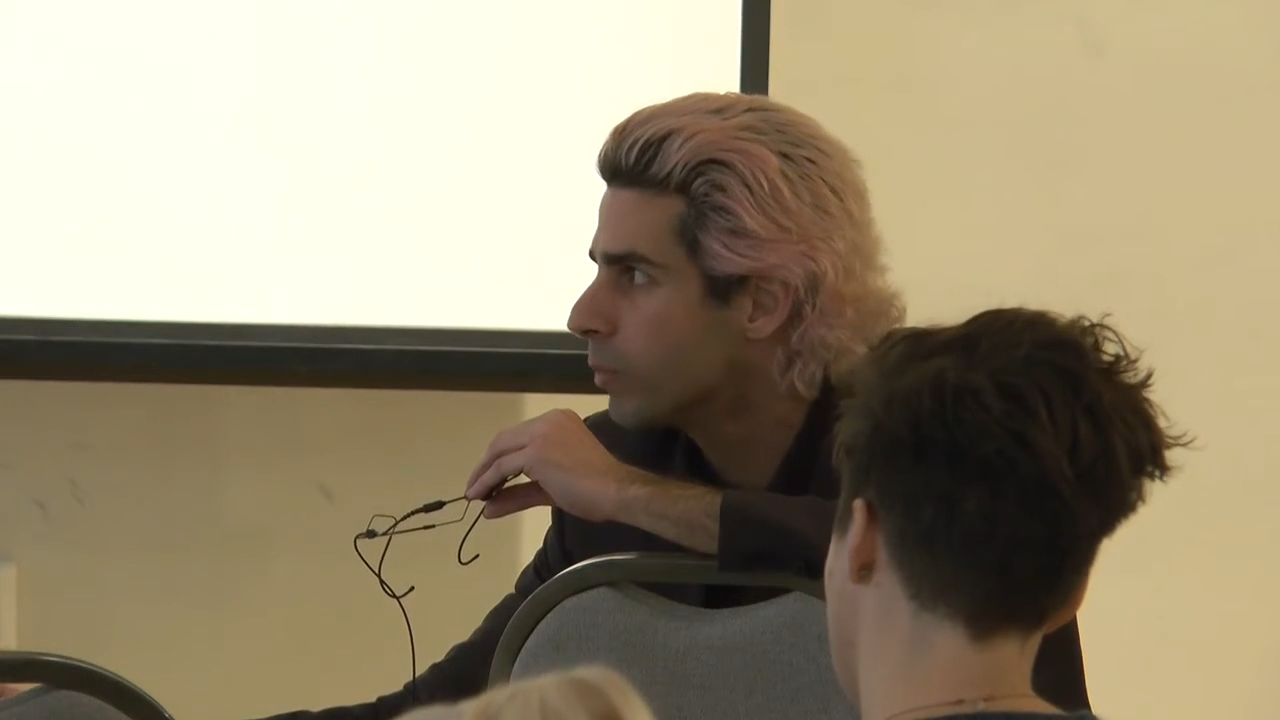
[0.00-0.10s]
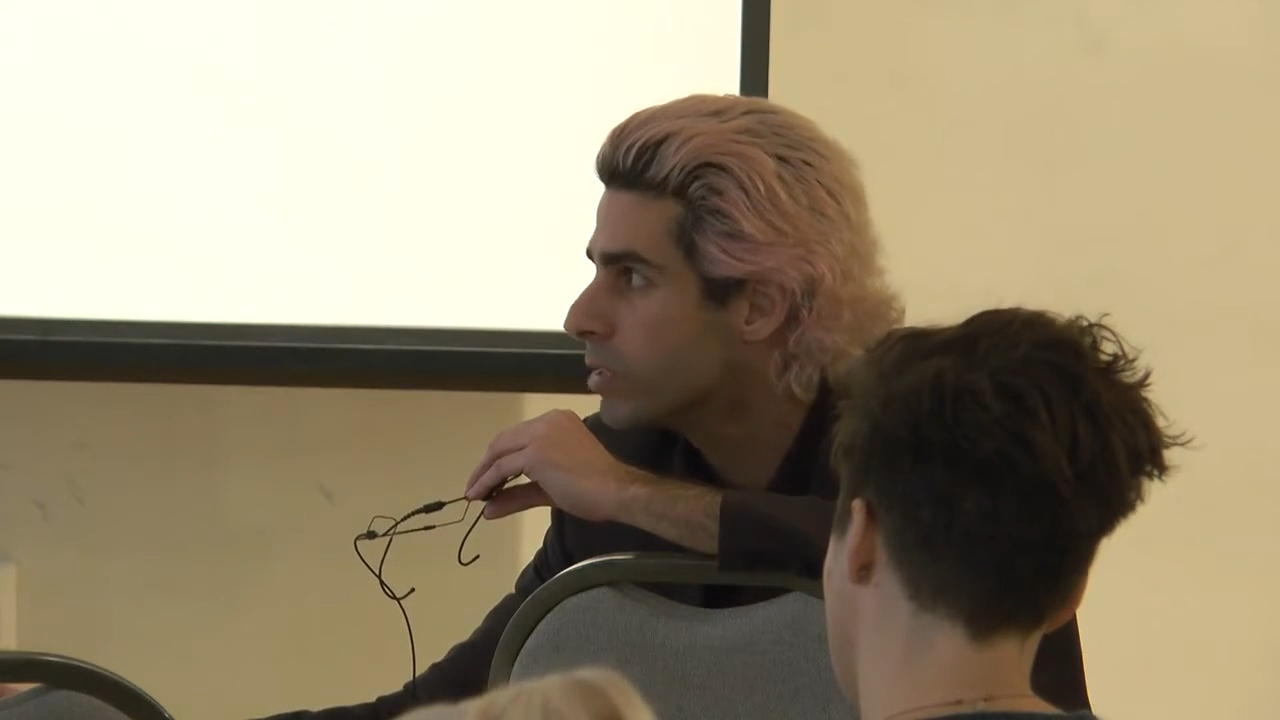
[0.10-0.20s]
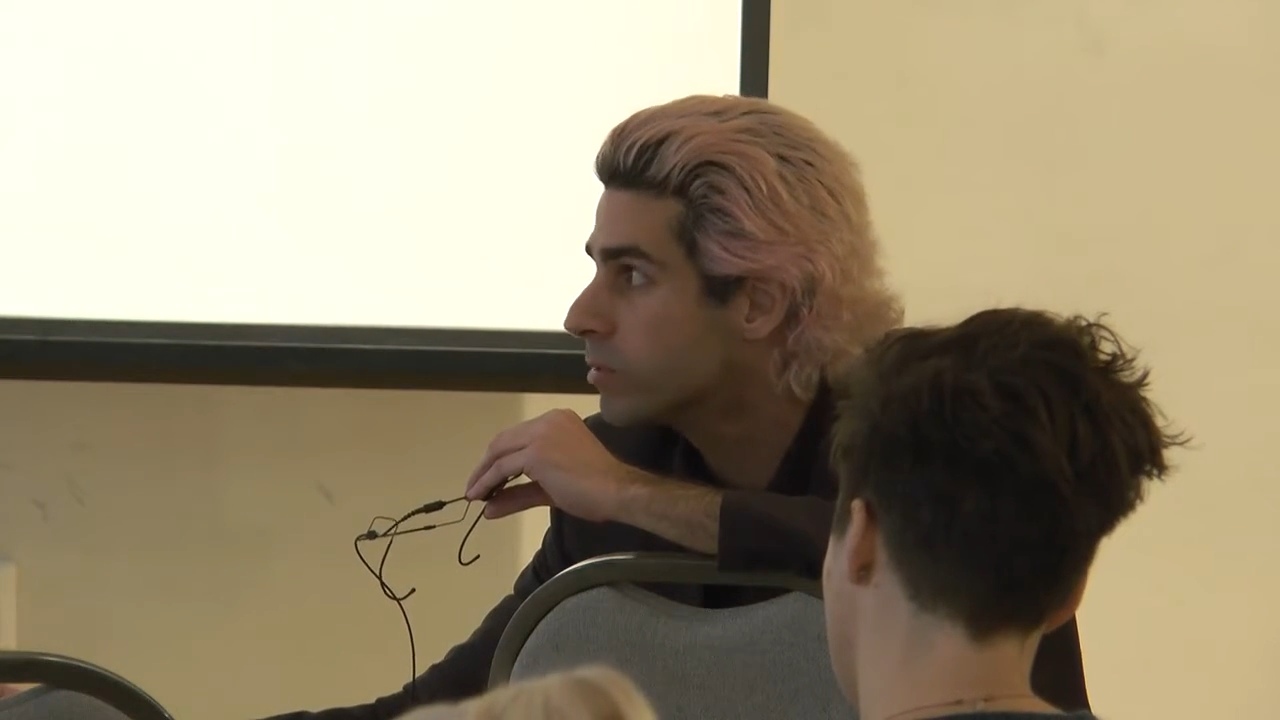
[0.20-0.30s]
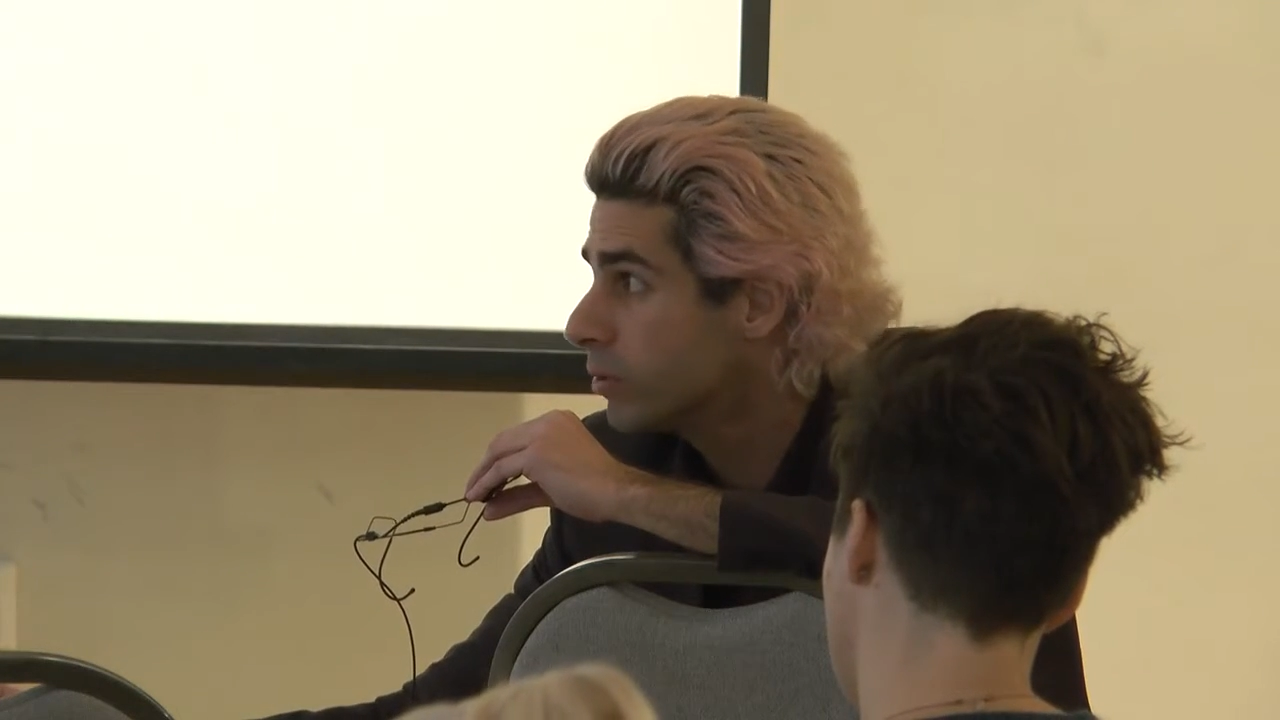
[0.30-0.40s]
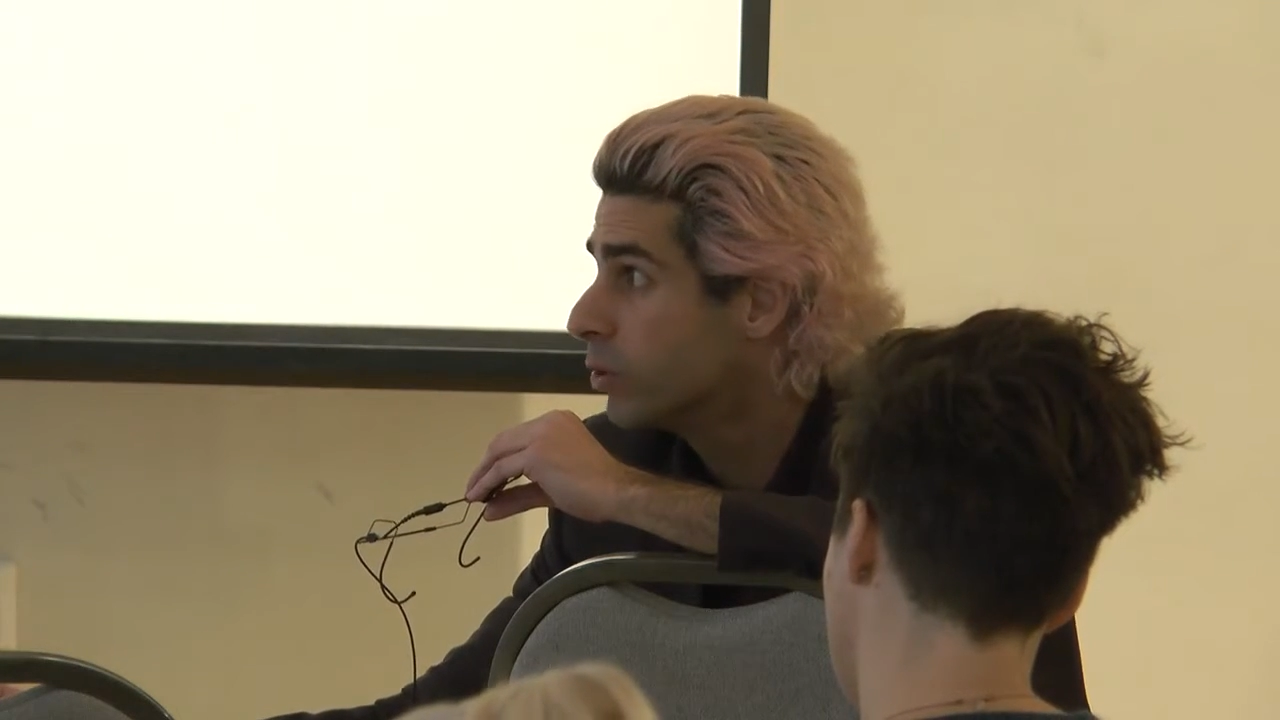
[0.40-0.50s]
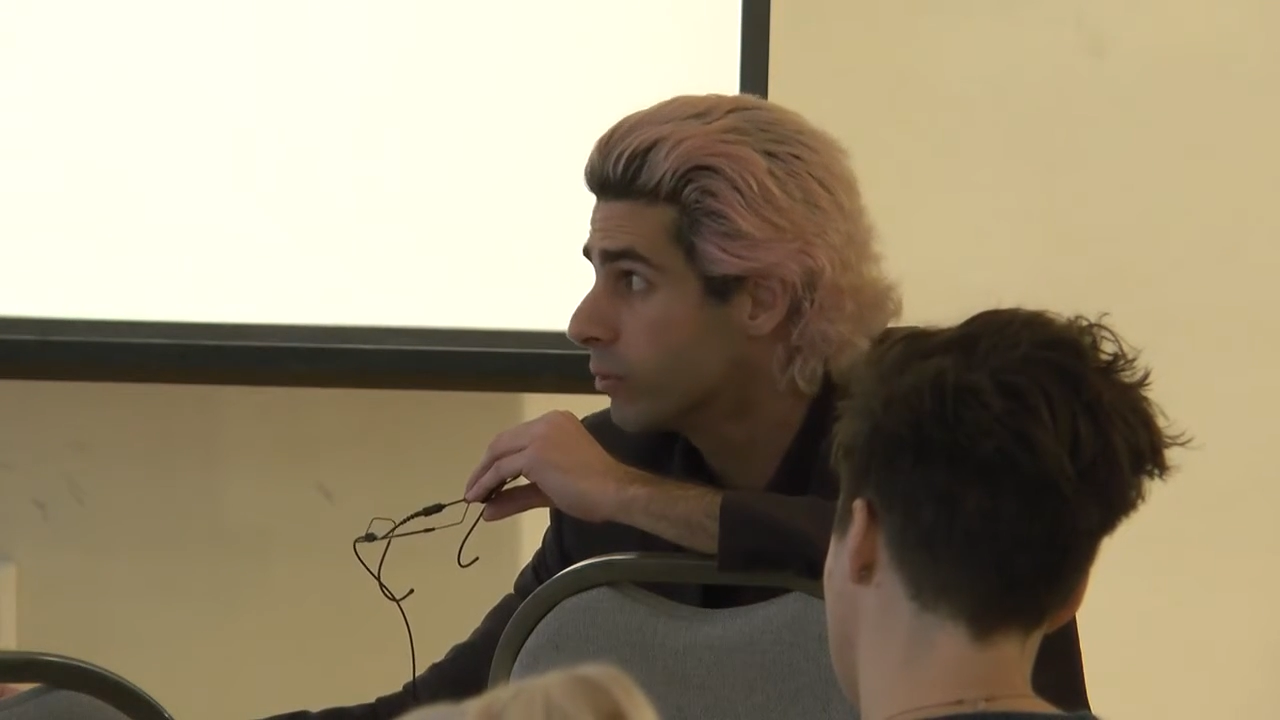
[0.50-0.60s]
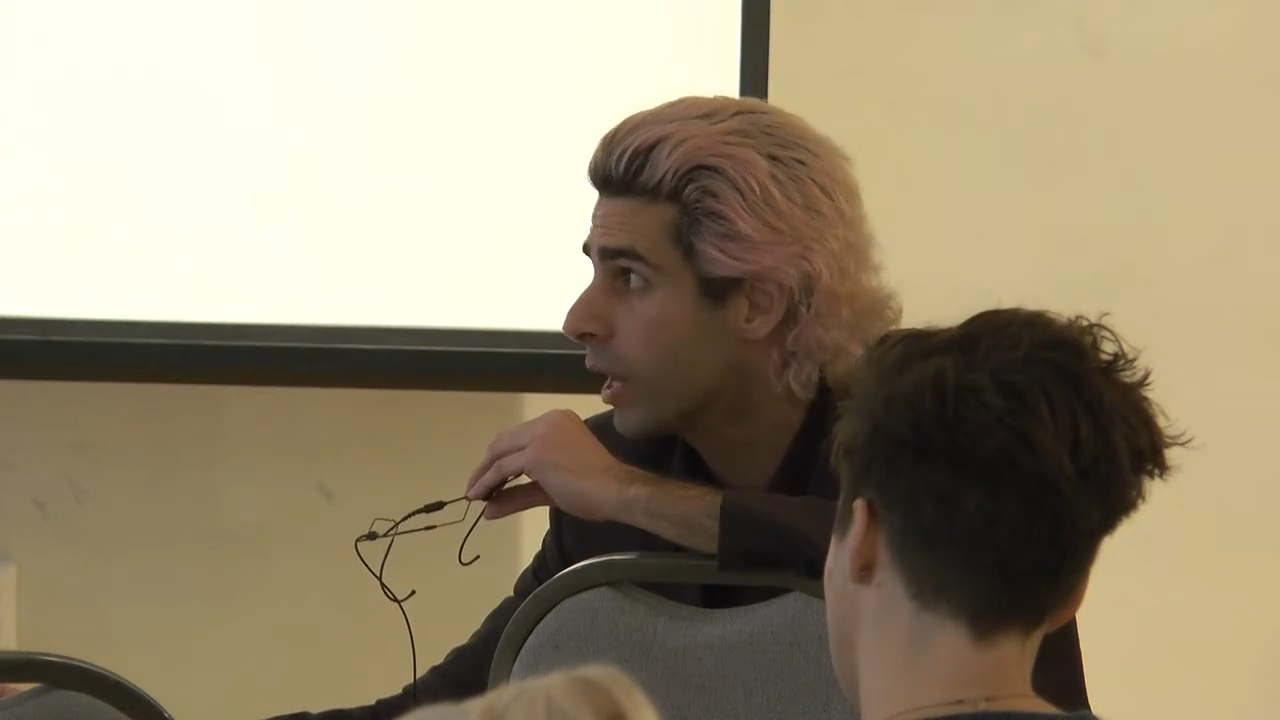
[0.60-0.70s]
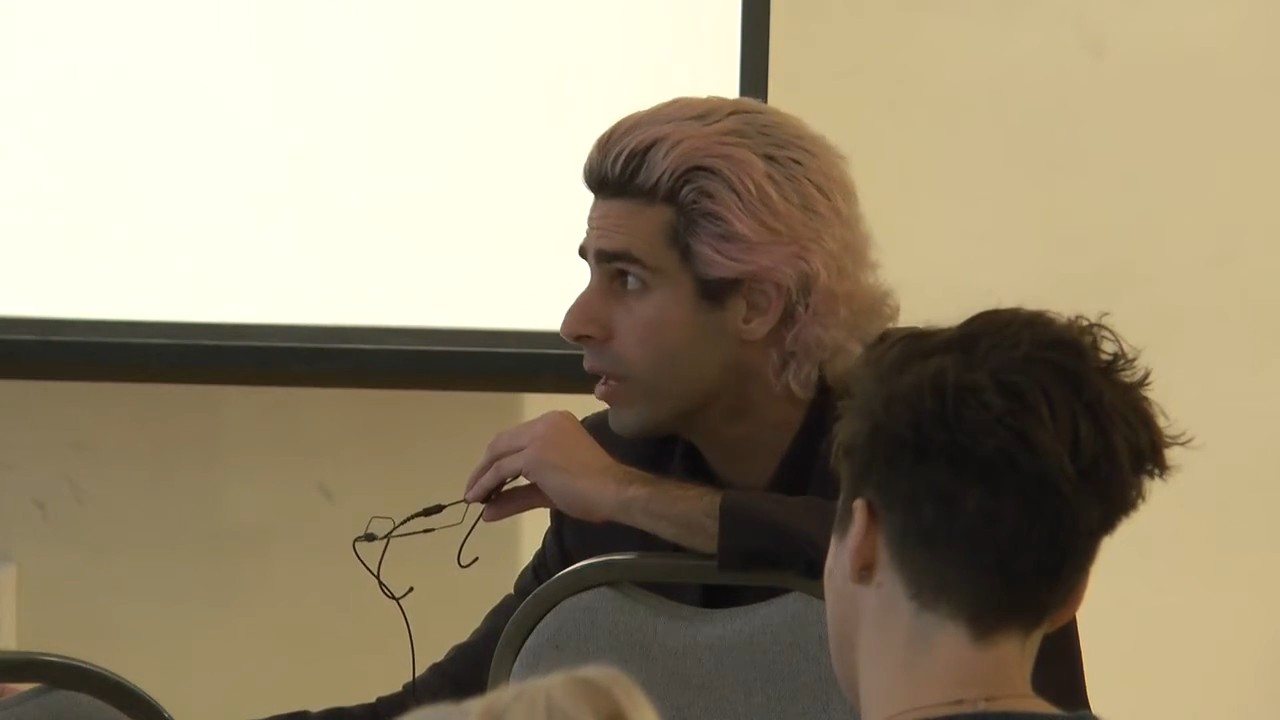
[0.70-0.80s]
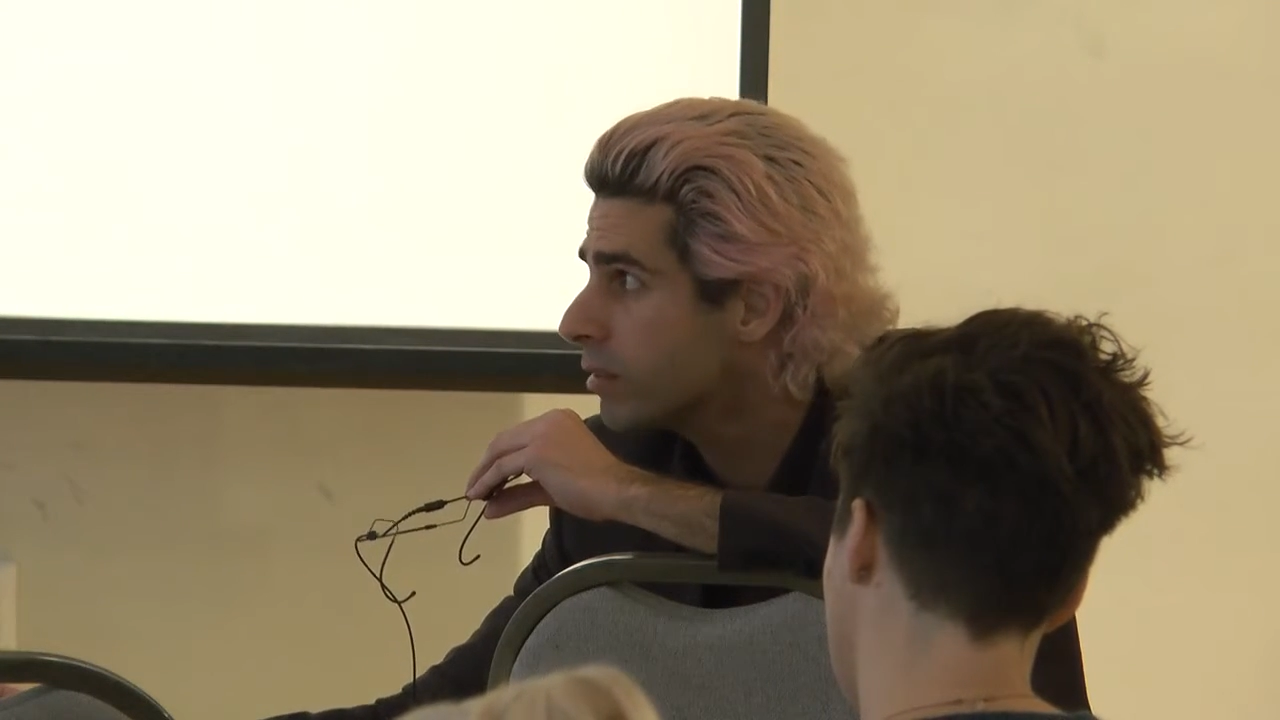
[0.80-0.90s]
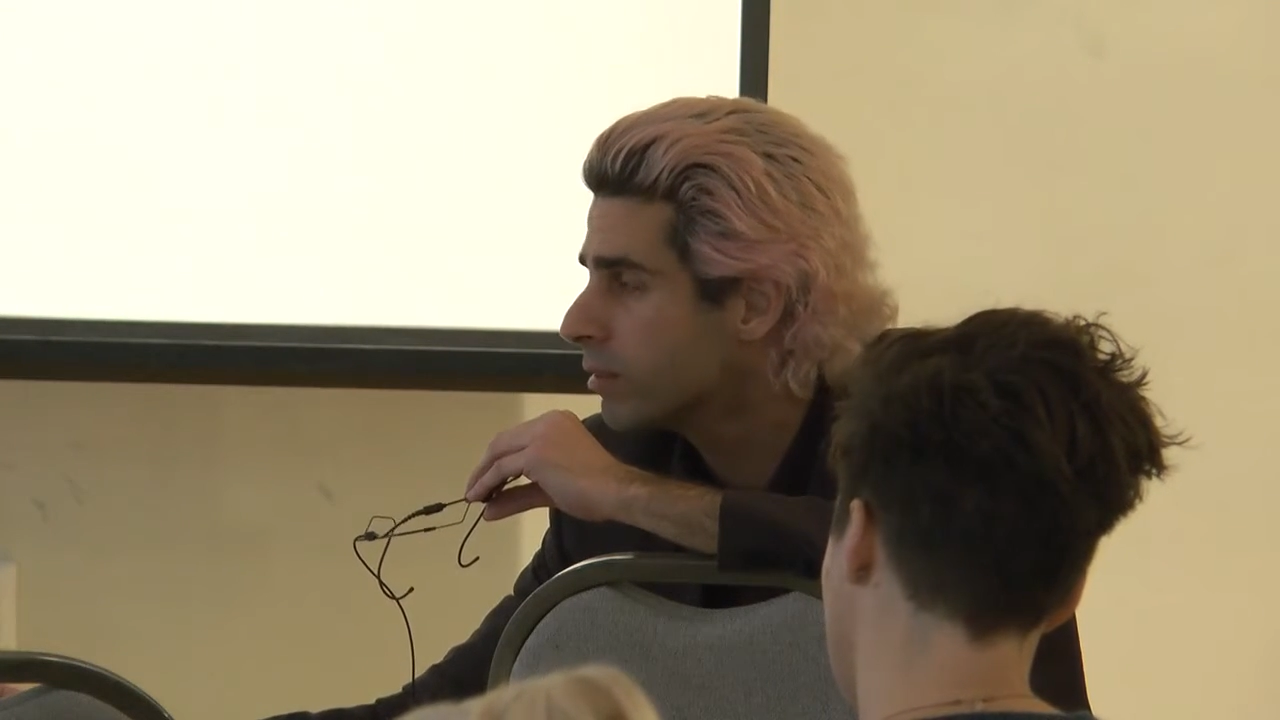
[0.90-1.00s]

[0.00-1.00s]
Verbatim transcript: ways to do that.